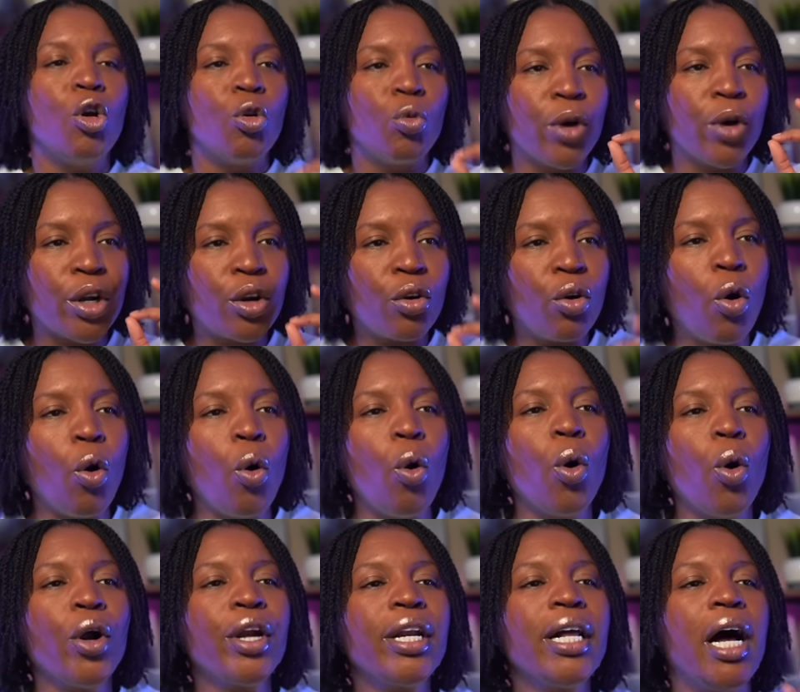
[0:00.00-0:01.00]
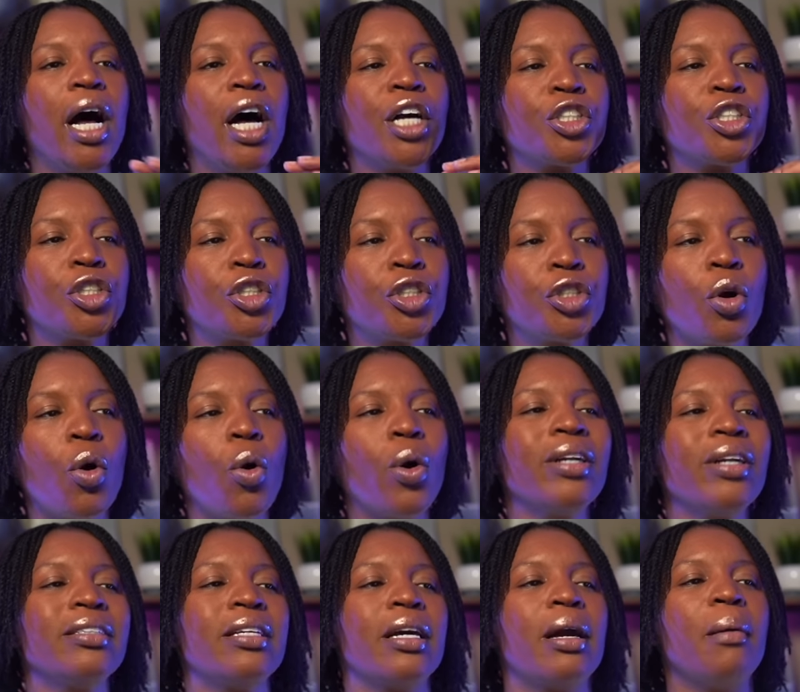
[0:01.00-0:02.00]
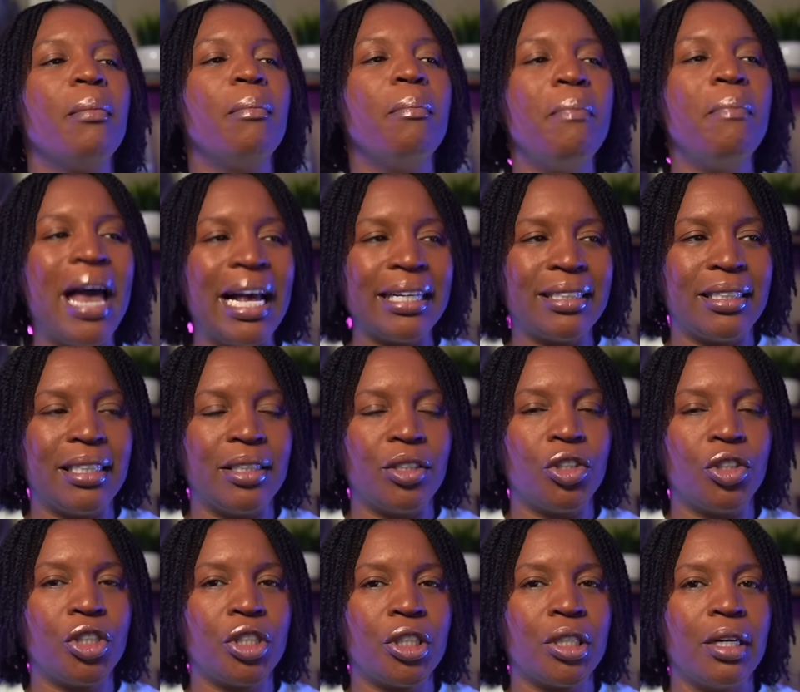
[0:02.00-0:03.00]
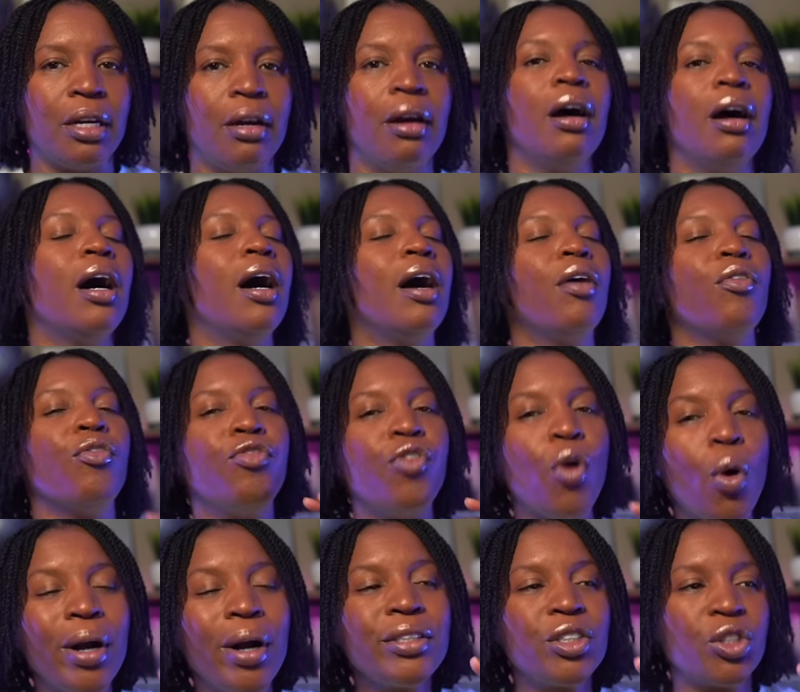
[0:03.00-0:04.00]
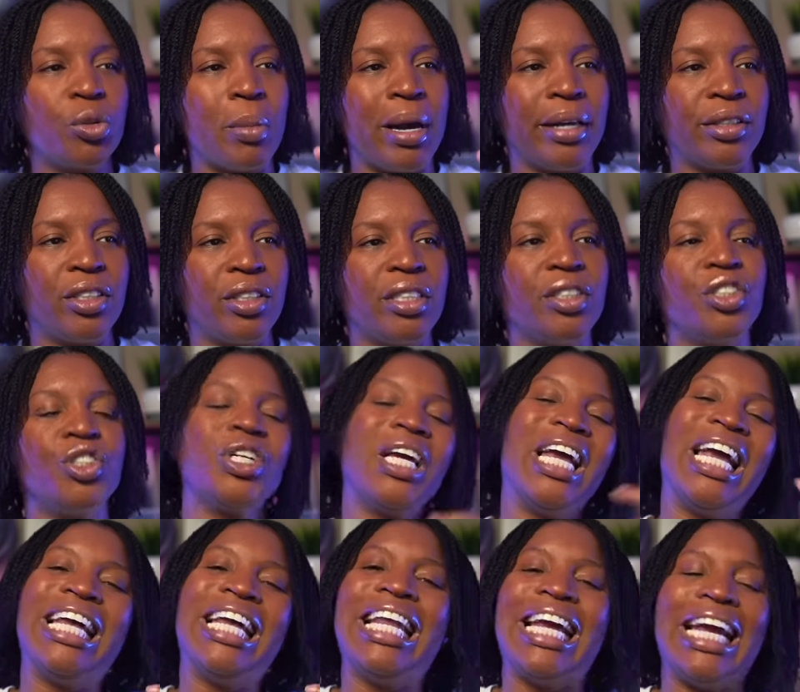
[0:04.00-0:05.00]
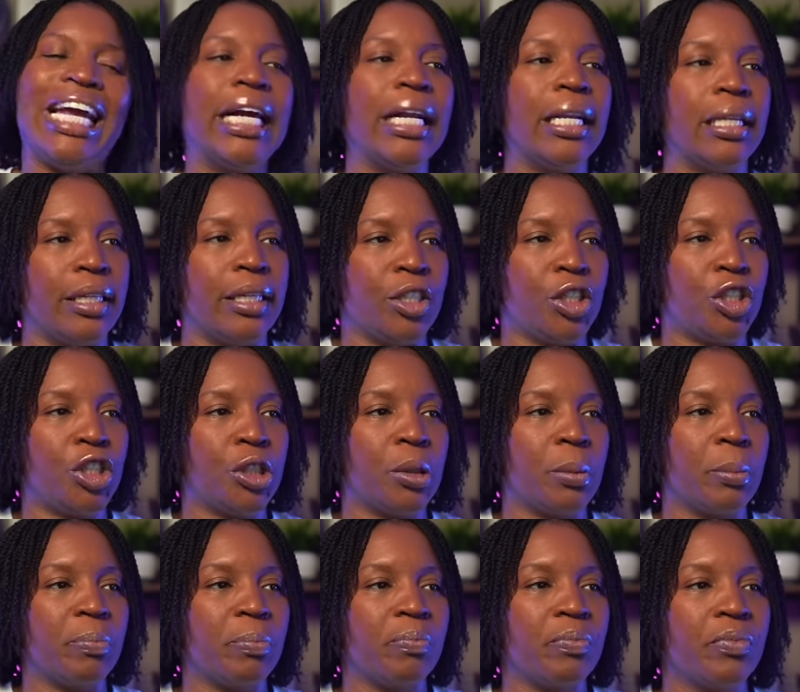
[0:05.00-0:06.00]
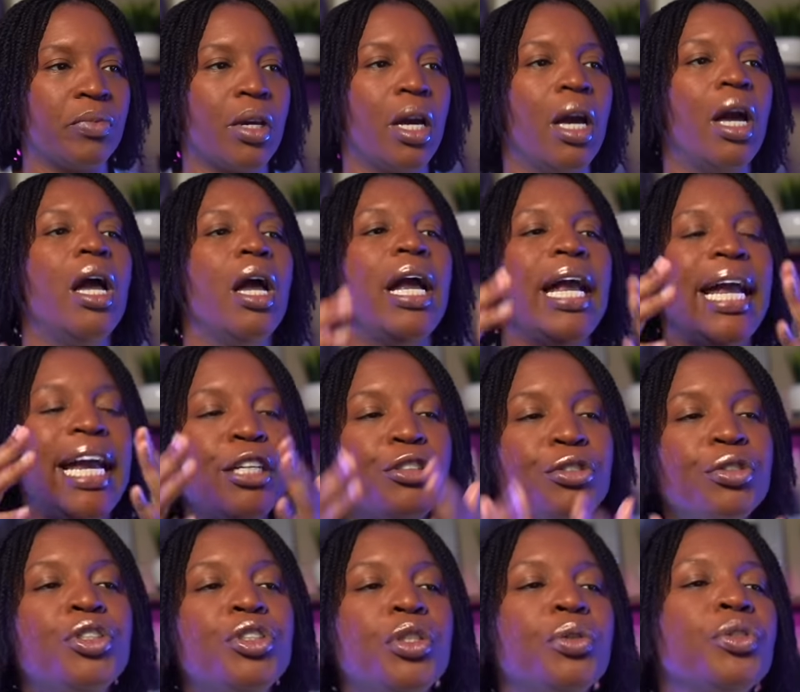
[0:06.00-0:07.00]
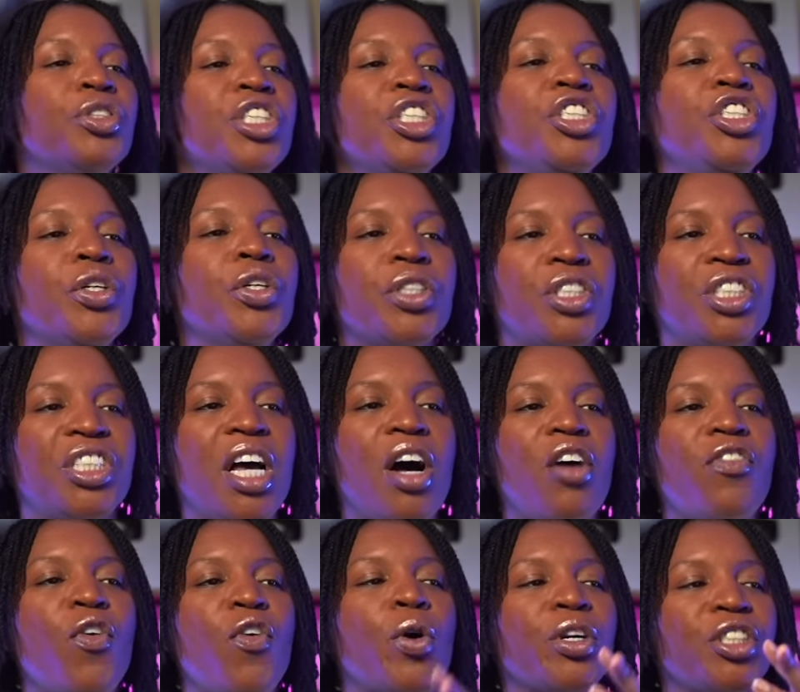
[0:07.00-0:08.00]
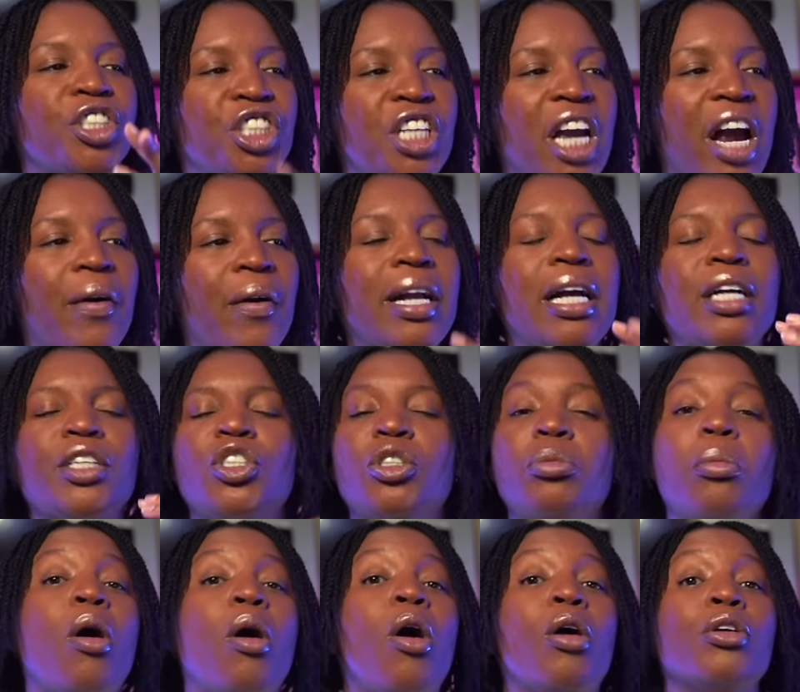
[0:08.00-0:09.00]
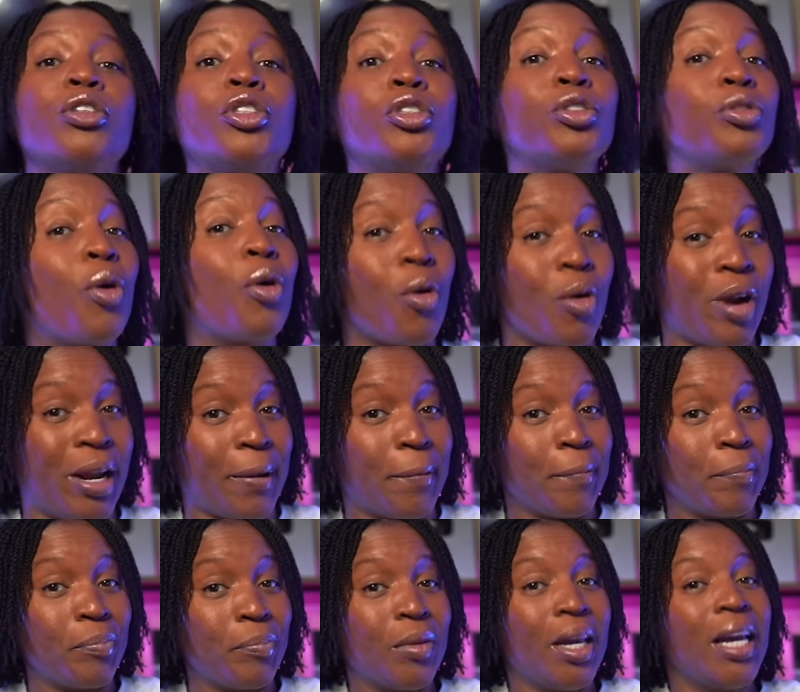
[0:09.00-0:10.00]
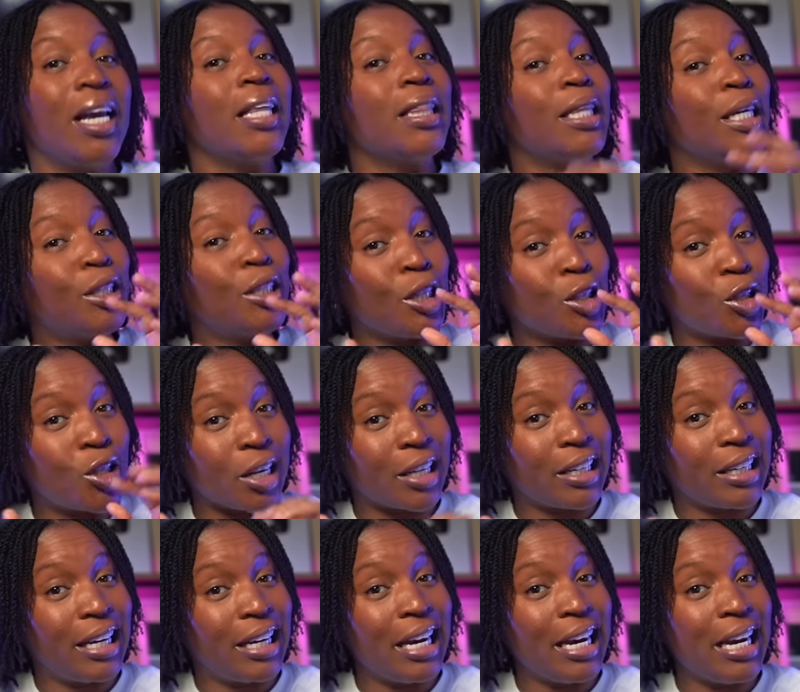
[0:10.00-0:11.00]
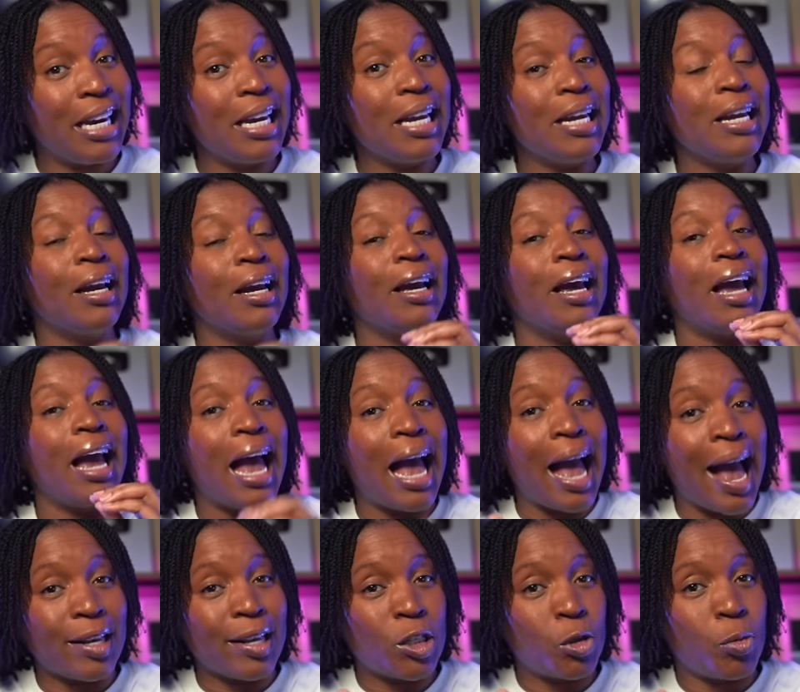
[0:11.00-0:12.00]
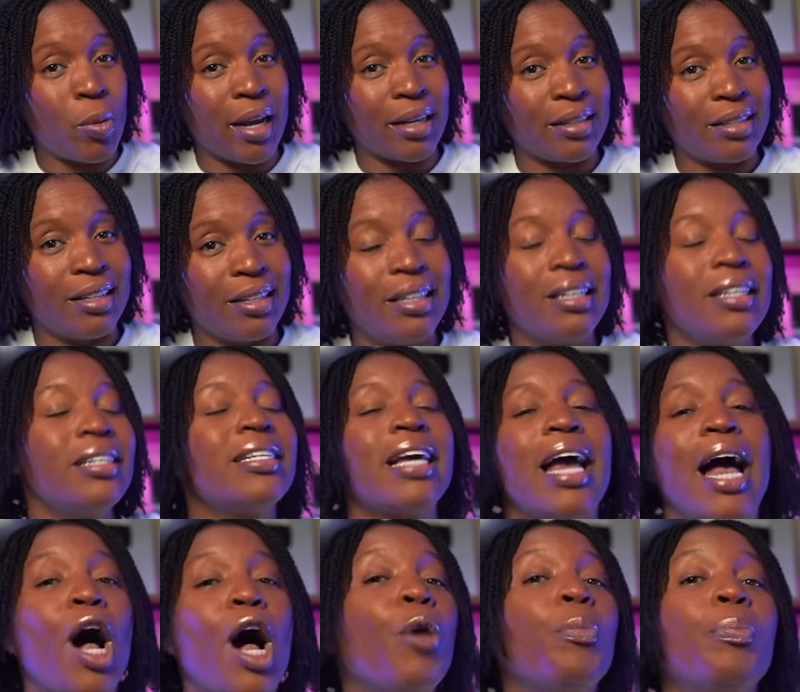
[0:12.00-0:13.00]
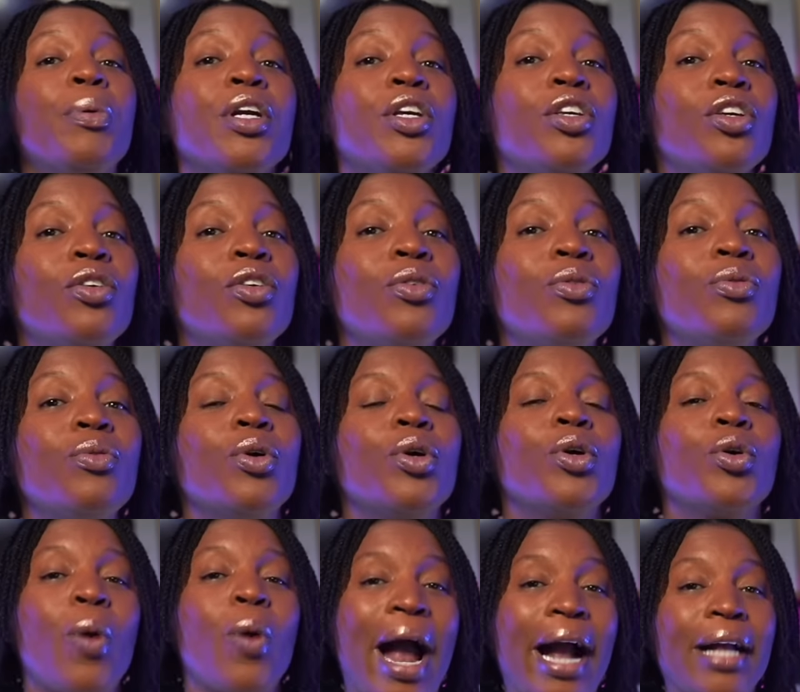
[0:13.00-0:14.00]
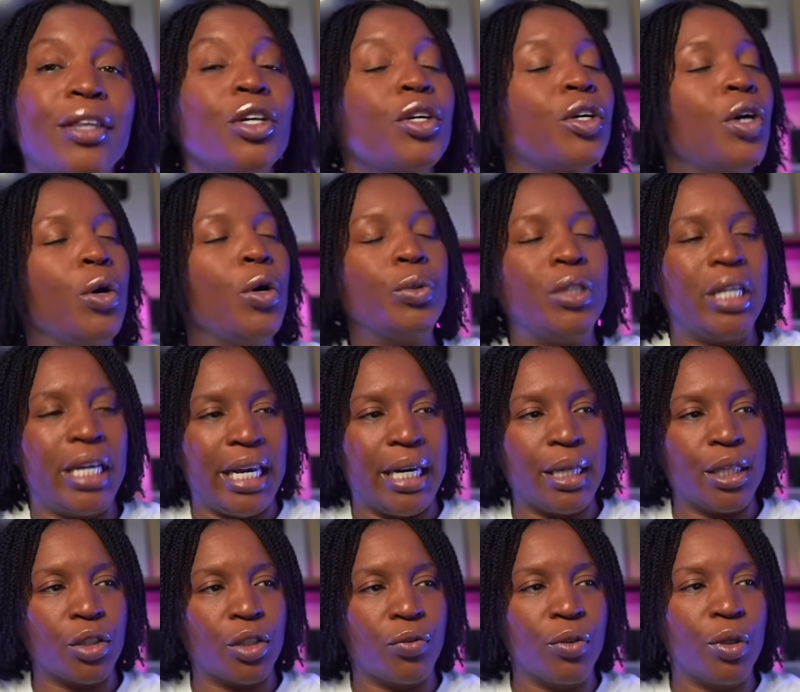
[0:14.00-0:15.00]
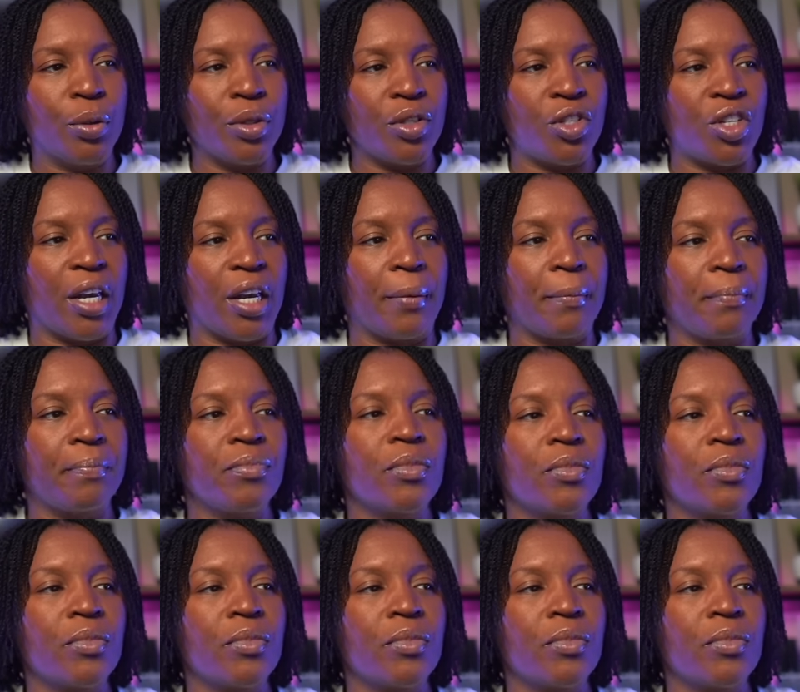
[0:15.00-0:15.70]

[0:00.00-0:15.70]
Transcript: record a short message, a voice message in English. Introducing yourself or sharing a small story. This is a key aspect to helping you crack the code to English fluency.